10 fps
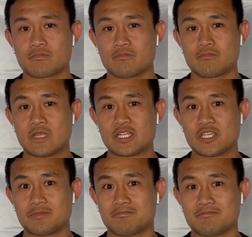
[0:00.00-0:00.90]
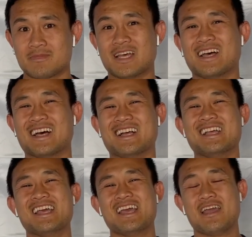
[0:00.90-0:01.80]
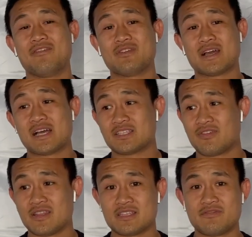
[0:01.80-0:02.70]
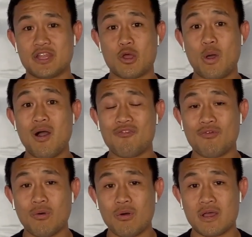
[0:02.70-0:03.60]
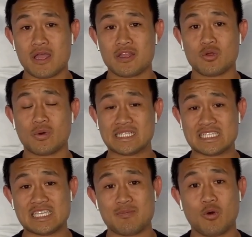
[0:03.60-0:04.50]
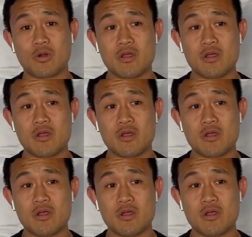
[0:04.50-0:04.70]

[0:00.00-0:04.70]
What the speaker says: That is it. If you guys find this video helpful and you want to see more,